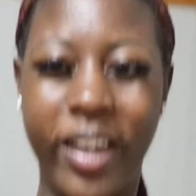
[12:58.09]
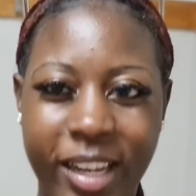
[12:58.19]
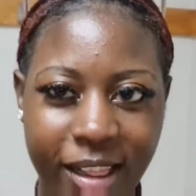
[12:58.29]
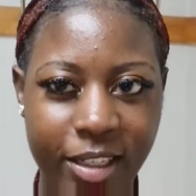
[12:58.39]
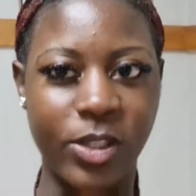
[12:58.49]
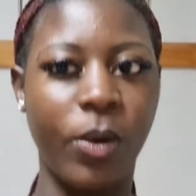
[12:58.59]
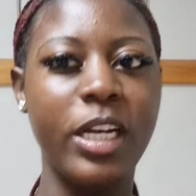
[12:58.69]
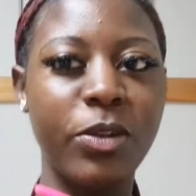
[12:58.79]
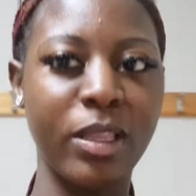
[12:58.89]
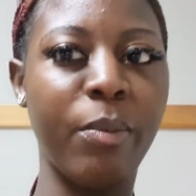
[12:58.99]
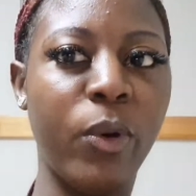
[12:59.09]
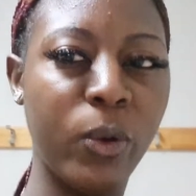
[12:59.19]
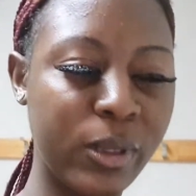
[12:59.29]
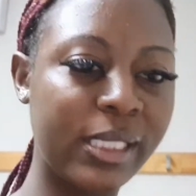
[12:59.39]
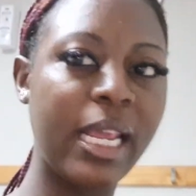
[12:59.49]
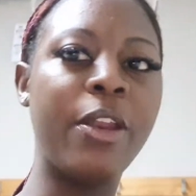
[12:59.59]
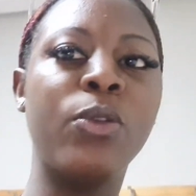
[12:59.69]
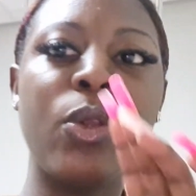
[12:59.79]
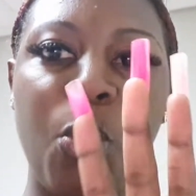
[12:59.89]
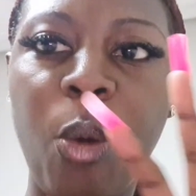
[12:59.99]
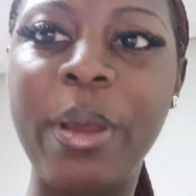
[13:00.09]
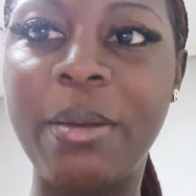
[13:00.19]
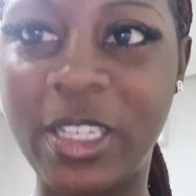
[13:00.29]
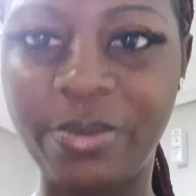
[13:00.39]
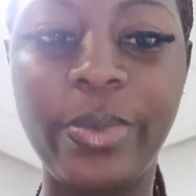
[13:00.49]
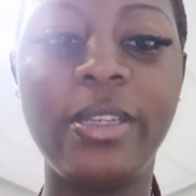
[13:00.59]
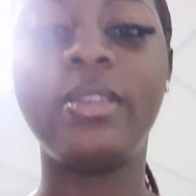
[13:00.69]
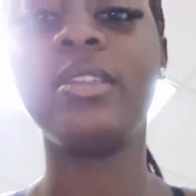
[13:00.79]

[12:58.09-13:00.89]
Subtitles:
girl is going to the most, and you're so prepared to chill.